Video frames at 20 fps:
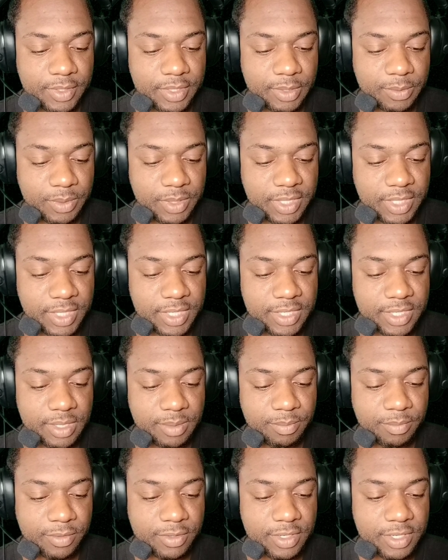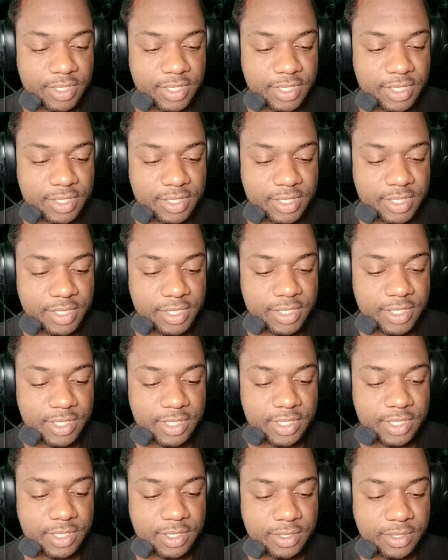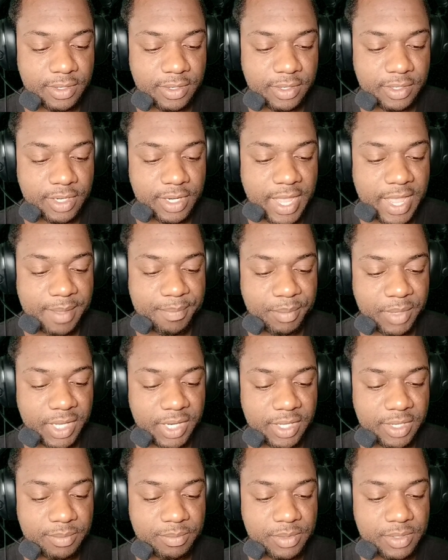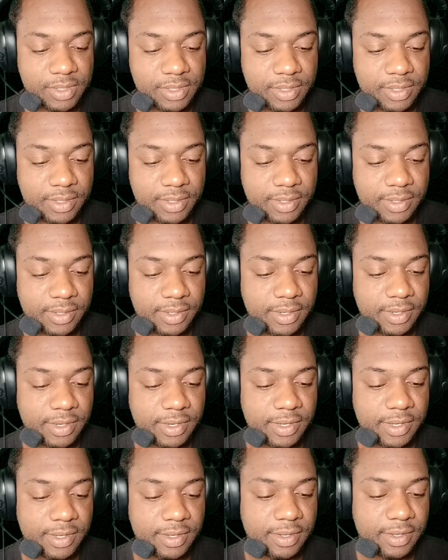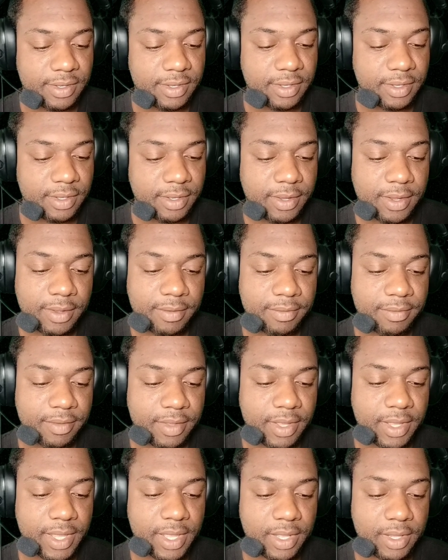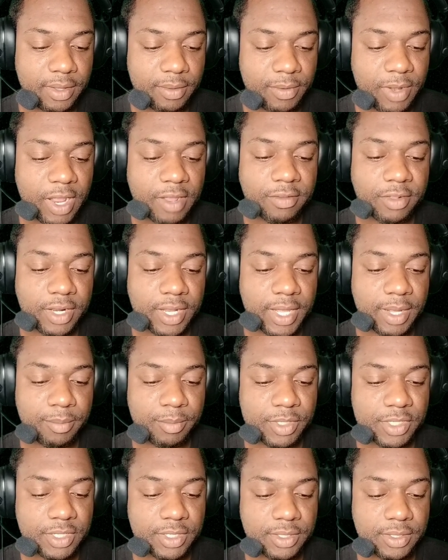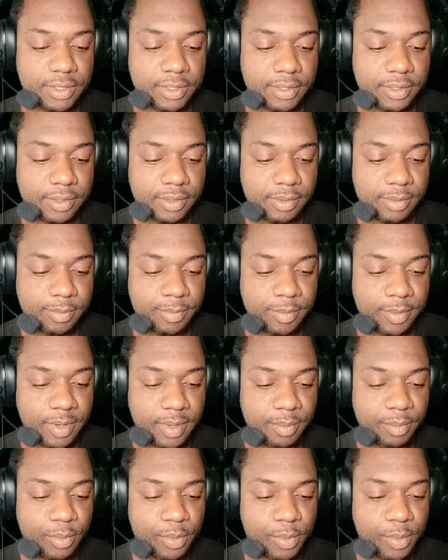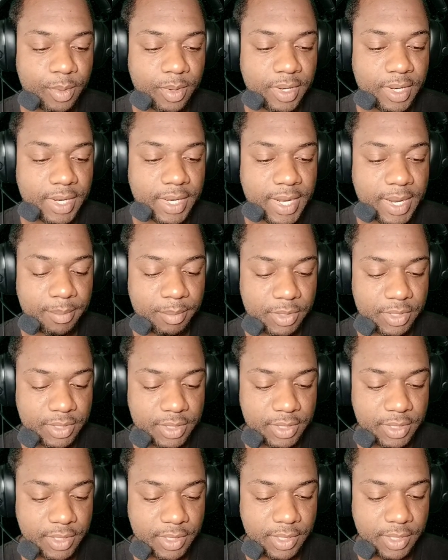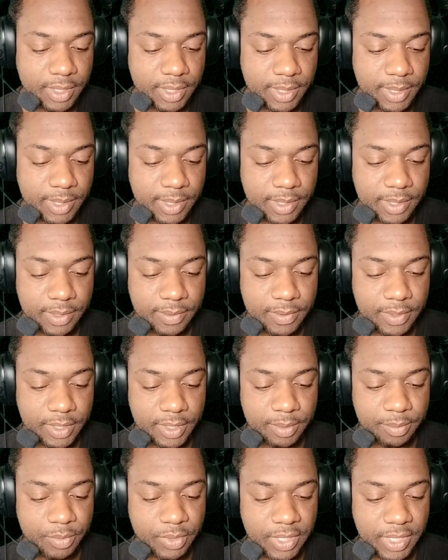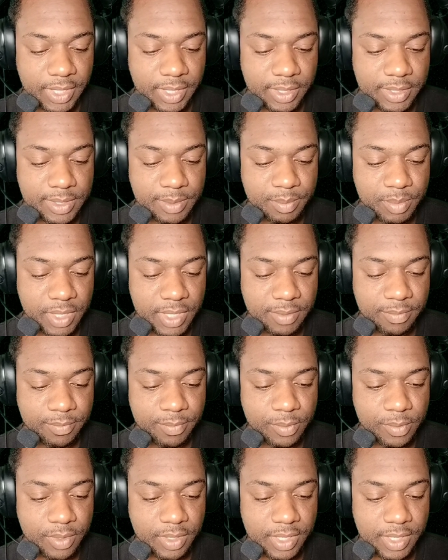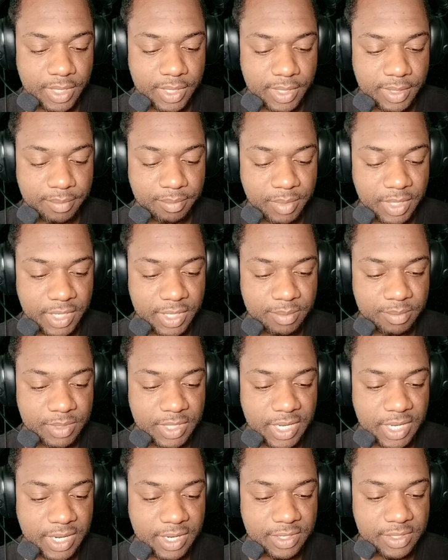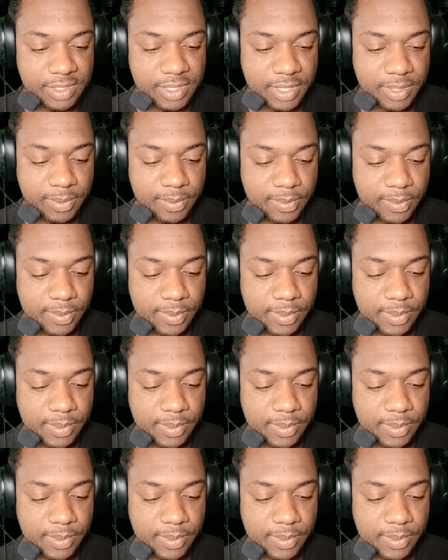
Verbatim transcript: So we need some good distance on that medium off the rival Hamilton from or Hamilton here. We're going to bring into pit for medium tires now.